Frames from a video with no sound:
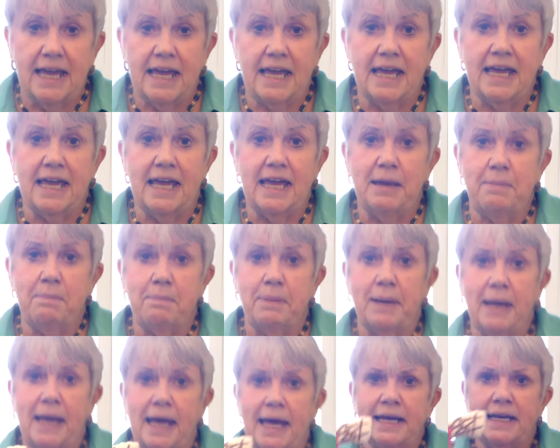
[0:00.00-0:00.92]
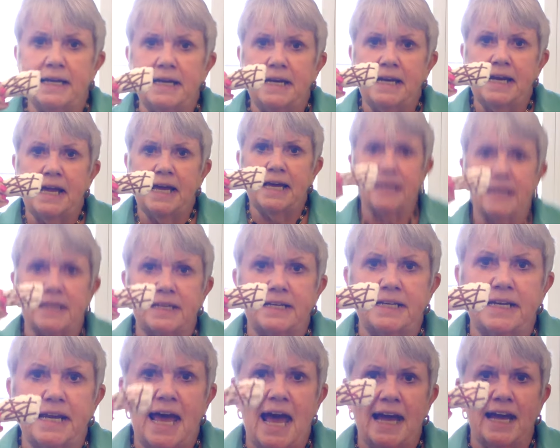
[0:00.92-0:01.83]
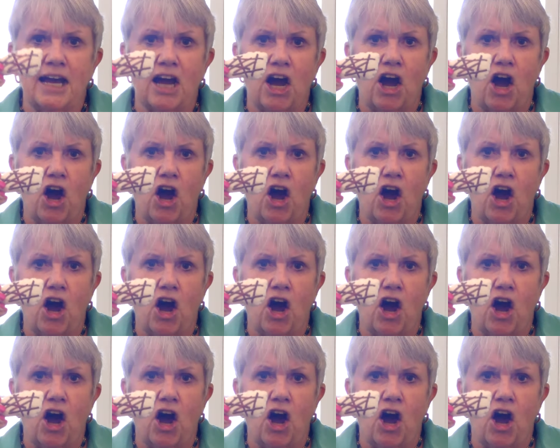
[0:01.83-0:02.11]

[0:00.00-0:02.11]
He played knick-knack